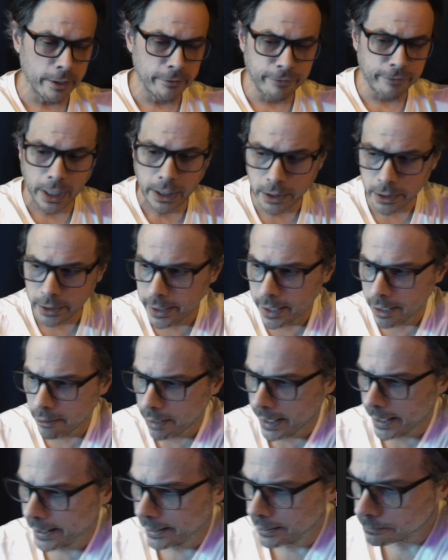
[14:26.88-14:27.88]
But I finally
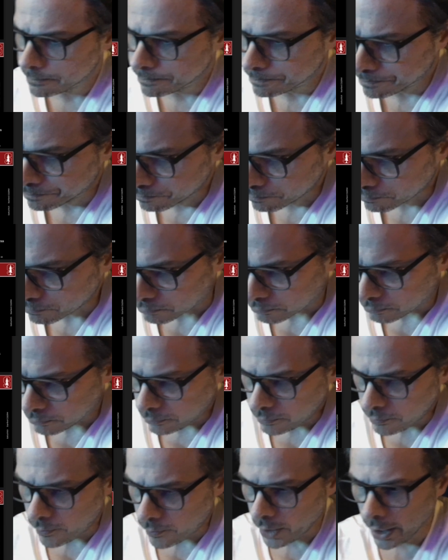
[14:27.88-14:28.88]
now had
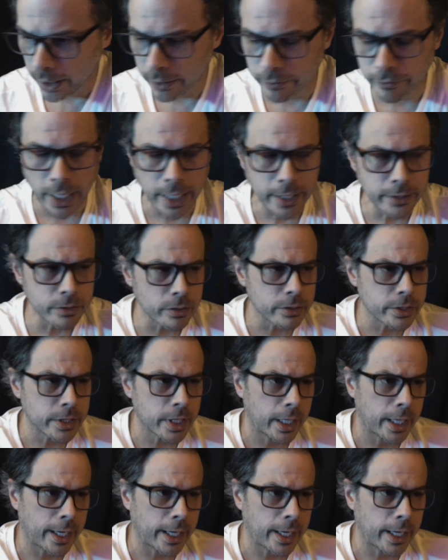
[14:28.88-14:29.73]
advisors